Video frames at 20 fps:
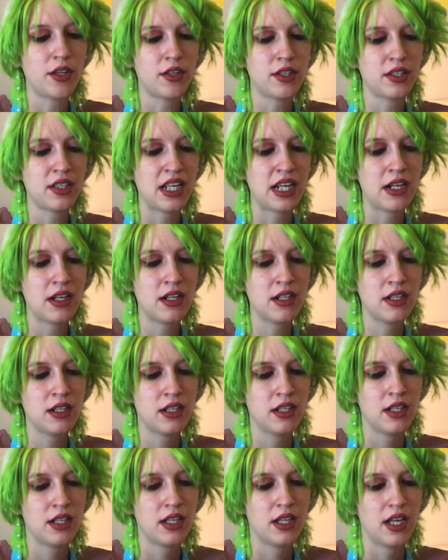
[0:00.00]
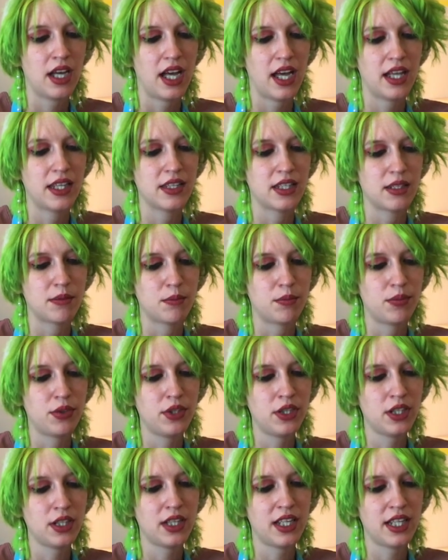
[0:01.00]
on there and then put
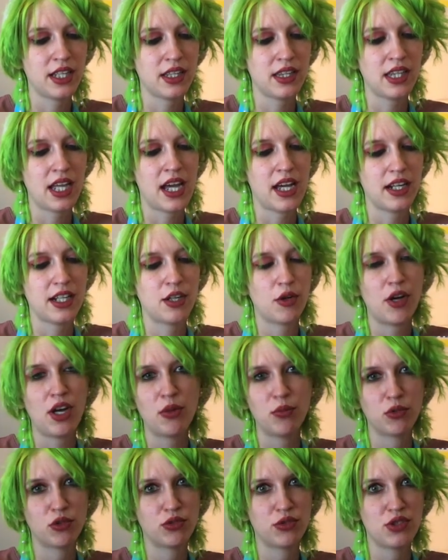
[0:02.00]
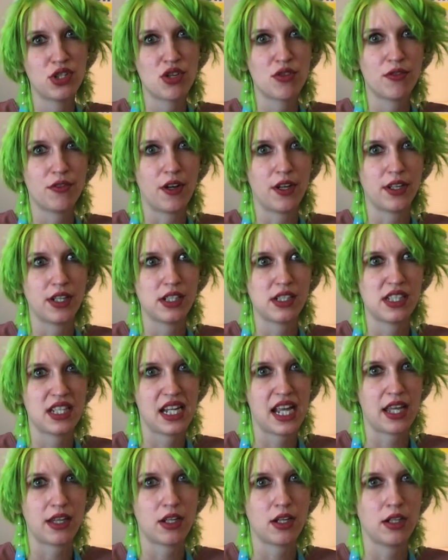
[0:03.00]
it like that, it'll help glue your fondant
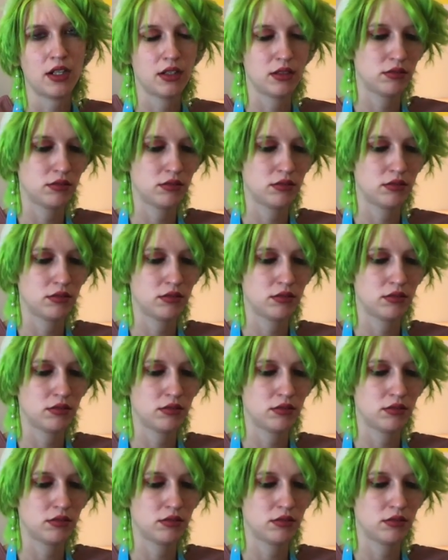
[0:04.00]
together.